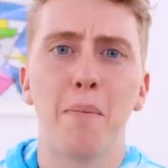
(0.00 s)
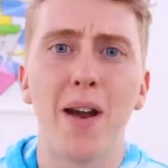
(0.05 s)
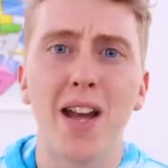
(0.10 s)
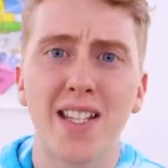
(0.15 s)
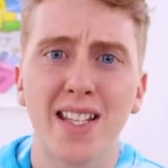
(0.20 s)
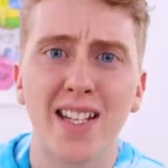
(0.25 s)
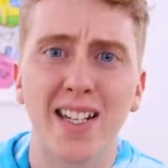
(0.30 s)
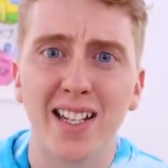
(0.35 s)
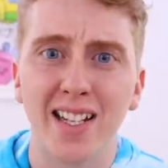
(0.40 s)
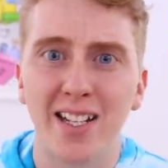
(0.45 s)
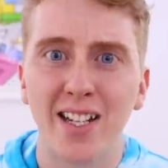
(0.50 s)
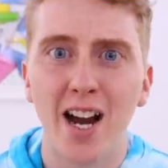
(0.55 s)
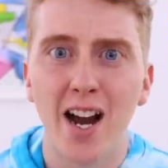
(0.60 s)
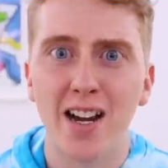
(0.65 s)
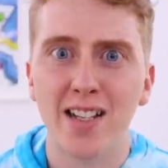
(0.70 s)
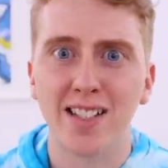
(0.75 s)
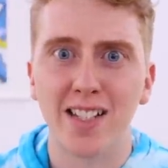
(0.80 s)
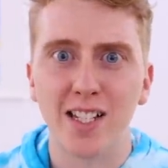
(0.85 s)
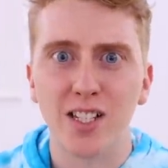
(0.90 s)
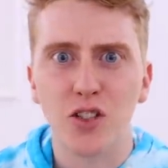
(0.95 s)
Basically,
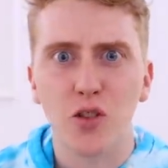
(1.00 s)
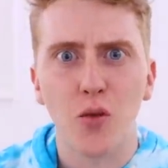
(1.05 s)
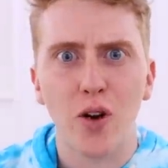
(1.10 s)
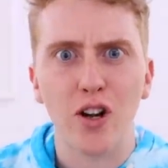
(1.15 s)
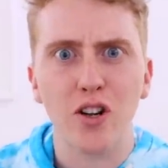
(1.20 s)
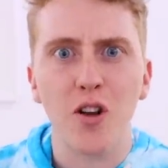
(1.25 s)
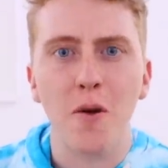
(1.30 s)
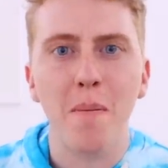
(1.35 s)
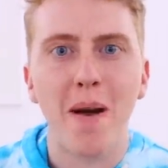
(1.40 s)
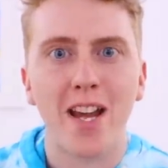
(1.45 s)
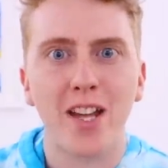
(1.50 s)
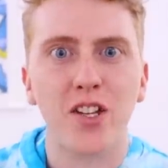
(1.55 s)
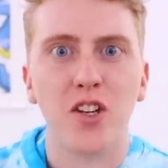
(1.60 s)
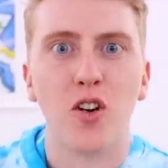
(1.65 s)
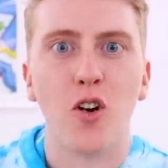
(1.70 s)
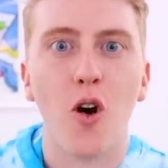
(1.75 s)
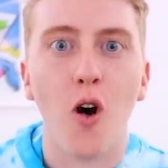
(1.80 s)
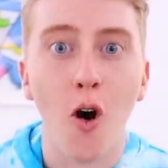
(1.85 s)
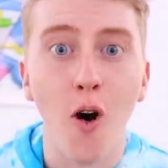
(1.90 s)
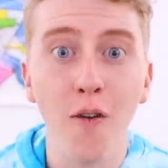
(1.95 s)
guys, it's where you make
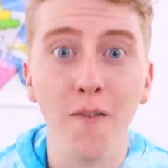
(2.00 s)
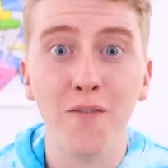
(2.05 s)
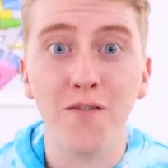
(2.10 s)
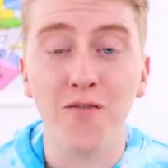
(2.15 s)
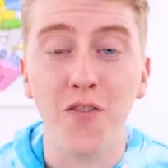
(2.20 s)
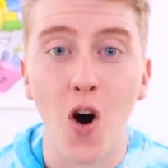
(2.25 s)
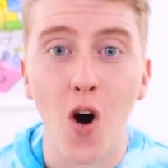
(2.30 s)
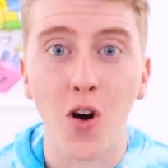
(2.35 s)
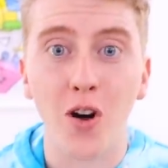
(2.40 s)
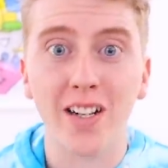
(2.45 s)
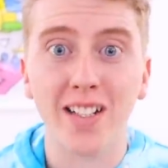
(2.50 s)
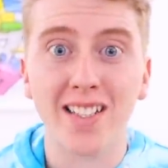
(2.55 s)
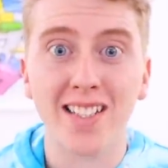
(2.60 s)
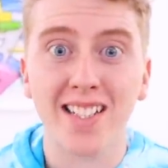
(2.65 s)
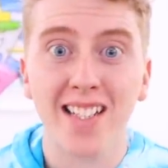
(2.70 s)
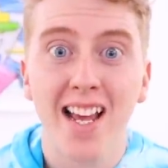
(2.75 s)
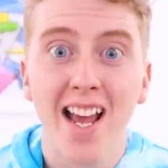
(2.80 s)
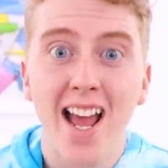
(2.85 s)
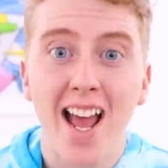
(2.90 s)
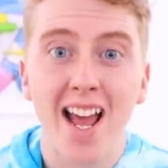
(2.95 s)
your own
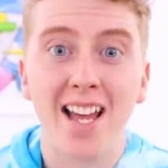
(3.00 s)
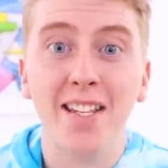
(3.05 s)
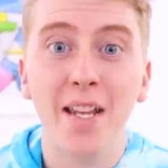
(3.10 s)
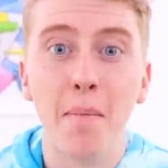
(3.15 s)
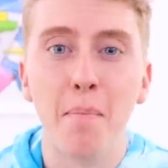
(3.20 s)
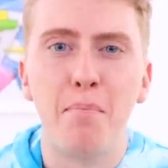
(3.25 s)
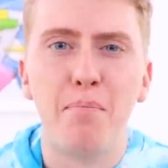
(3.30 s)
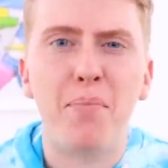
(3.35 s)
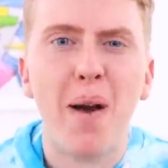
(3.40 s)
forts and then